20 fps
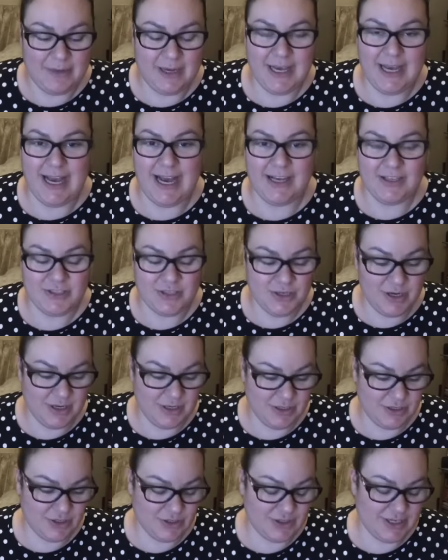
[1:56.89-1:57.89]

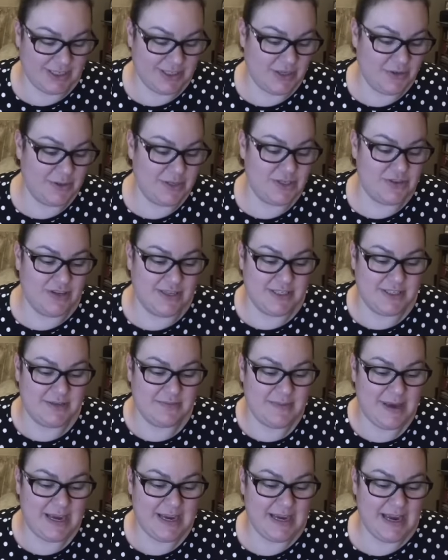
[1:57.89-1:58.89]
It just has no interest
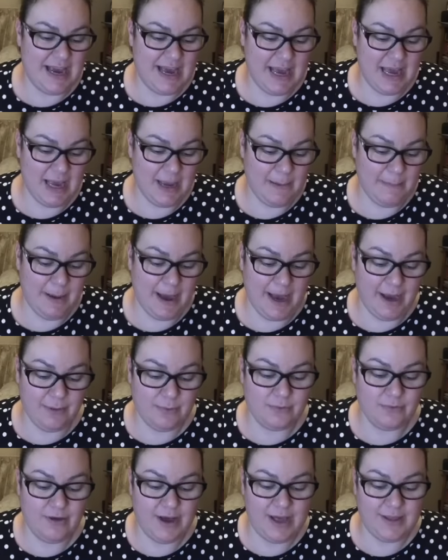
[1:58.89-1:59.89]
to me. I
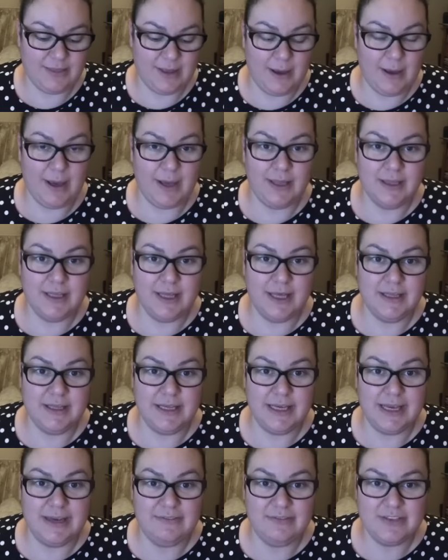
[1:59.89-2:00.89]
would rather that
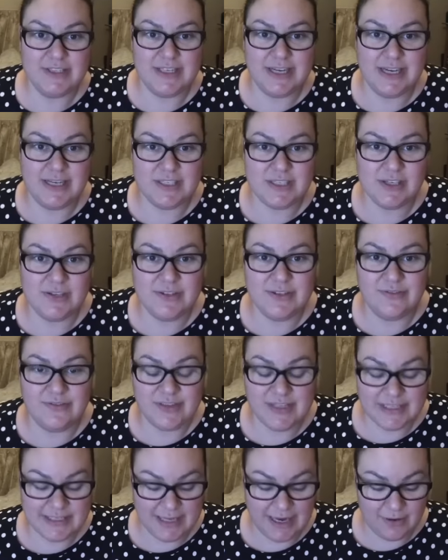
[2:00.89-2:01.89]
they give us an exclusive
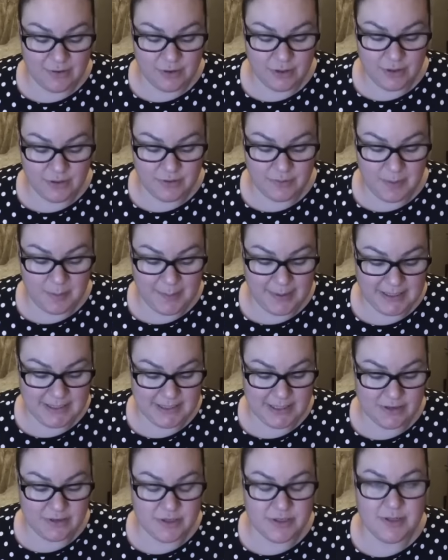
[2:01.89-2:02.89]
discount code and we pass
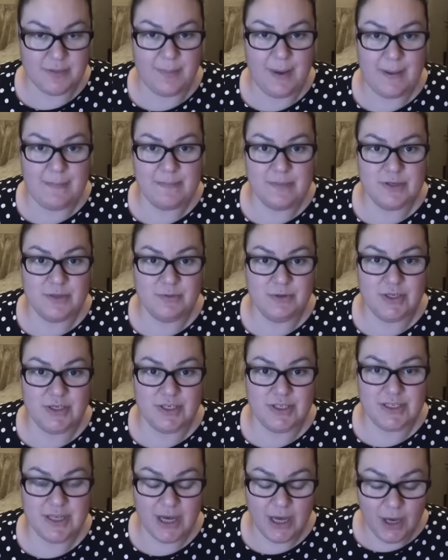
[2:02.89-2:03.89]
that on to the members, which
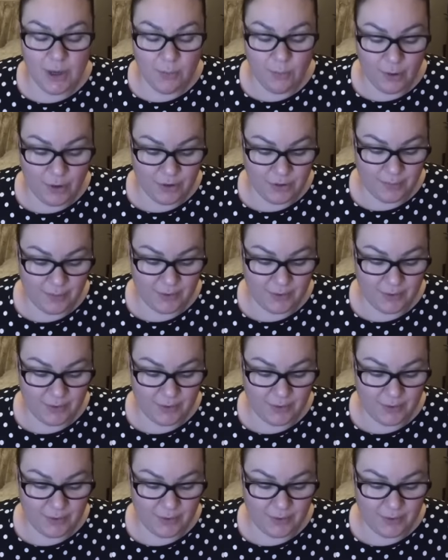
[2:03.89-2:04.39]
is what other